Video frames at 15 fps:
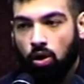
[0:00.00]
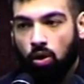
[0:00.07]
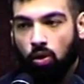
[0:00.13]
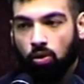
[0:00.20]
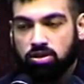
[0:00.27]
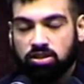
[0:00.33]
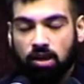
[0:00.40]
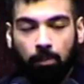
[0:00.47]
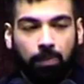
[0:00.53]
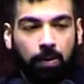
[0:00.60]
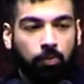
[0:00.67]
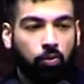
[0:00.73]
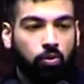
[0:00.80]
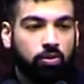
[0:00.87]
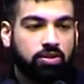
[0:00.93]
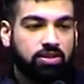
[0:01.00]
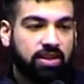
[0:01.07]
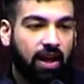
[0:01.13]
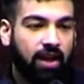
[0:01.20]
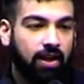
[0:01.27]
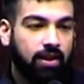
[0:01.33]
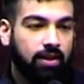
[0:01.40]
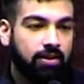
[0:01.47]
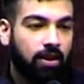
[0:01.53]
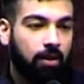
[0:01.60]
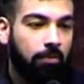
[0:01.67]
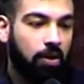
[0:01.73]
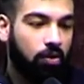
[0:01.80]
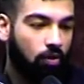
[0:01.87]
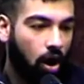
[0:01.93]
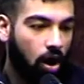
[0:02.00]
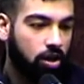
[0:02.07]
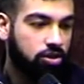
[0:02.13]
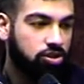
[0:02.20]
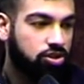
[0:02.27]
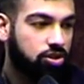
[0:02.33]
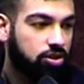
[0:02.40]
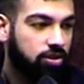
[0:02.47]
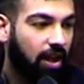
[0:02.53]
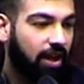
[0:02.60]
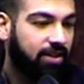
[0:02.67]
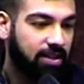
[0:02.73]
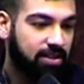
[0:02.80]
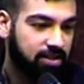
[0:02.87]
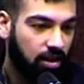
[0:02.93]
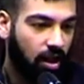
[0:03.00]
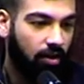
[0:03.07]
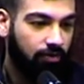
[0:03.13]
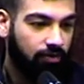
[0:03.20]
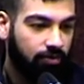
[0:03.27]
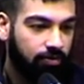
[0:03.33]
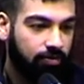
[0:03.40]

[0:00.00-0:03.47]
or some people would say the mirage, that is love.